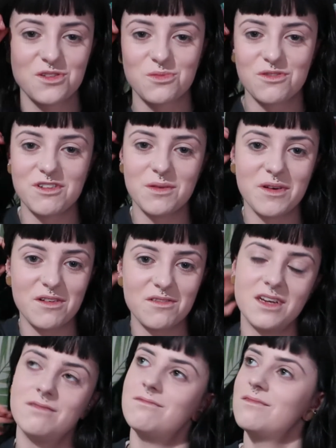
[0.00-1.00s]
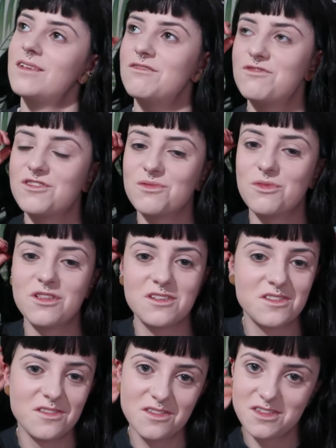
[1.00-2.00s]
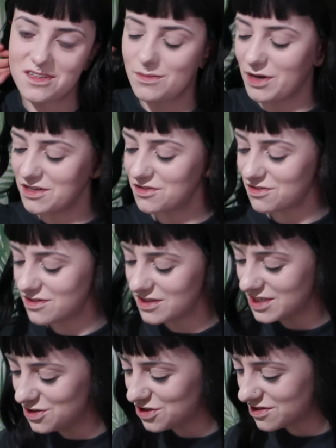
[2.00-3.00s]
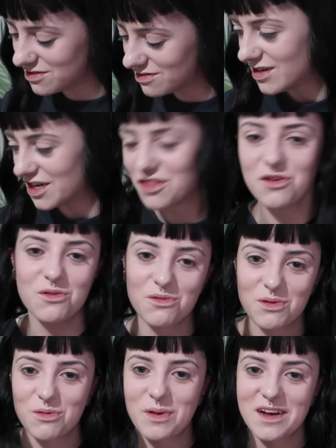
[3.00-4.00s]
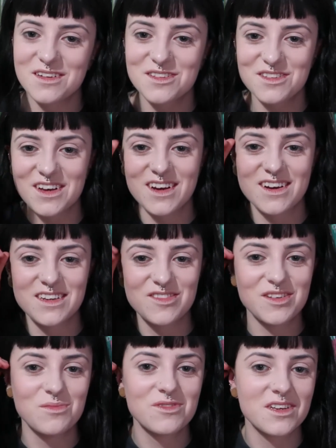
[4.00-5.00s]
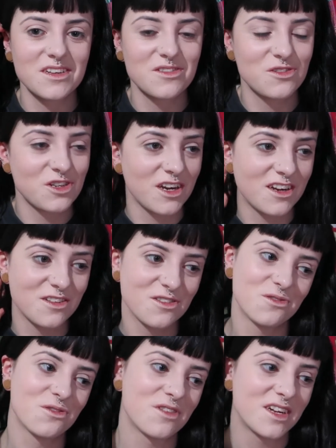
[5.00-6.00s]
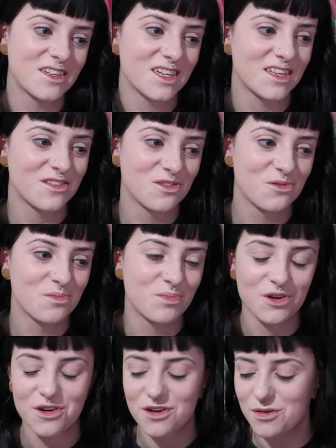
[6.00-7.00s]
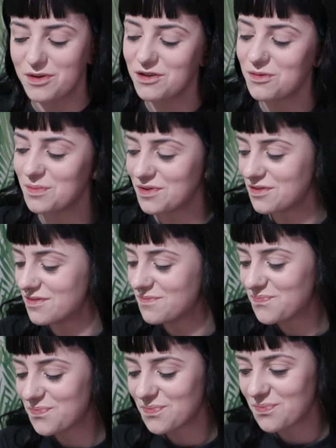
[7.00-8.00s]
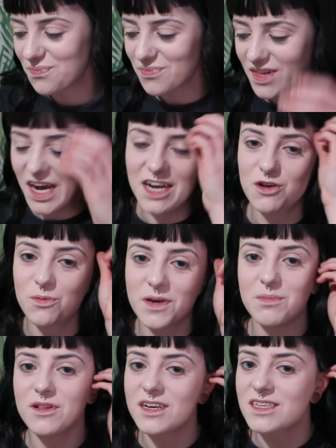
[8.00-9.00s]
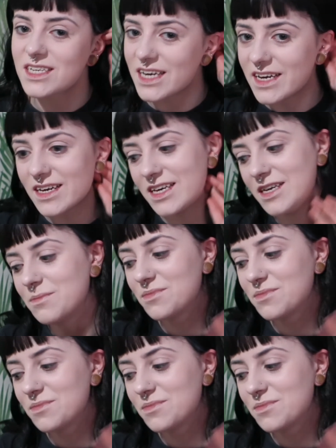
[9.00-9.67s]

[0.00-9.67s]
to worry about than if someone listens to the band on the t-shirt. I thought we were past that. It seems like such a high school thing to get so butthurt about, but I know people like to gatekeep,